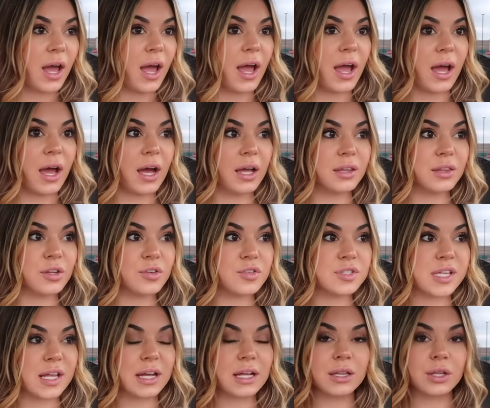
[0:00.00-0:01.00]
And
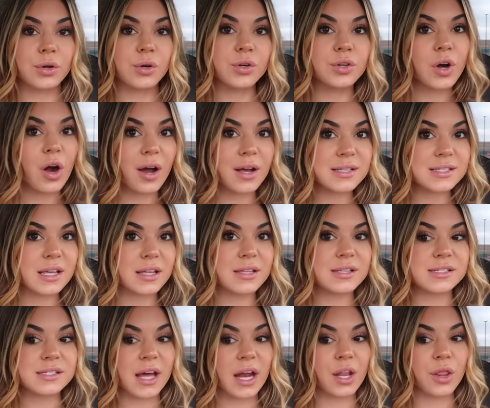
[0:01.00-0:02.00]
there's like a little cross on
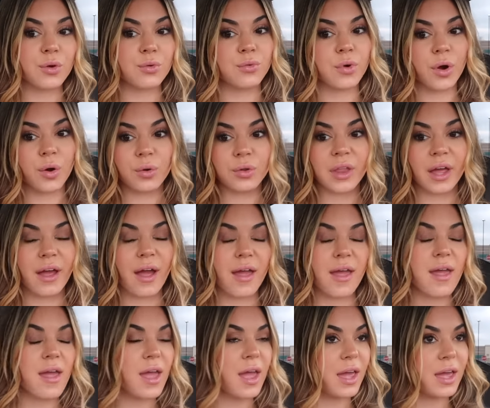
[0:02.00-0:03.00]
the side of the road. Like, I
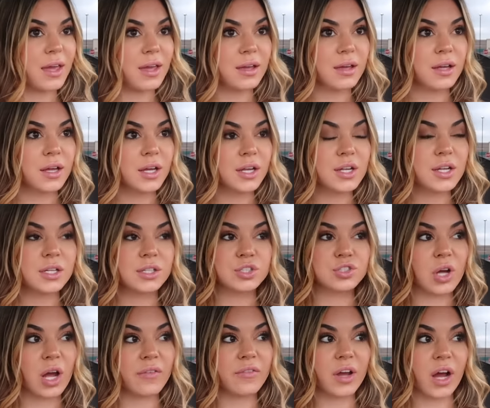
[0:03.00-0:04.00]
hate
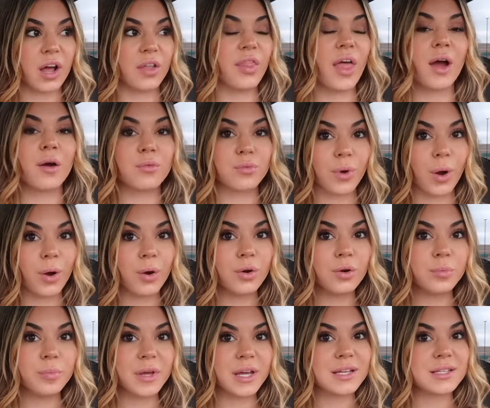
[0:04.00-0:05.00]
driving on that
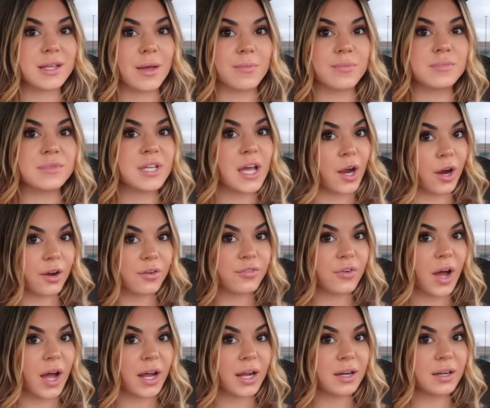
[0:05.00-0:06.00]
road because I'm
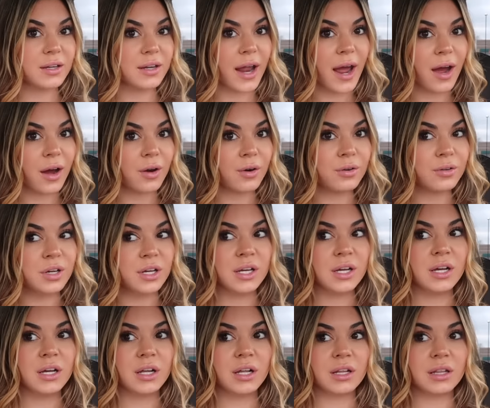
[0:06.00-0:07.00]
terrified now.
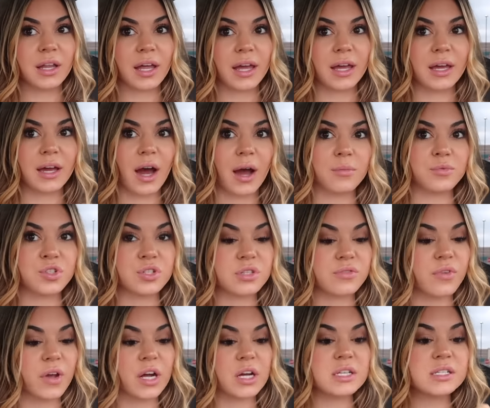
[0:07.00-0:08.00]
Like, I'm
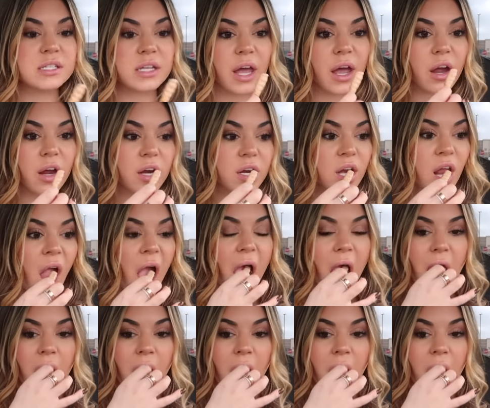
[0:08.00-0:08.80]
just very scared.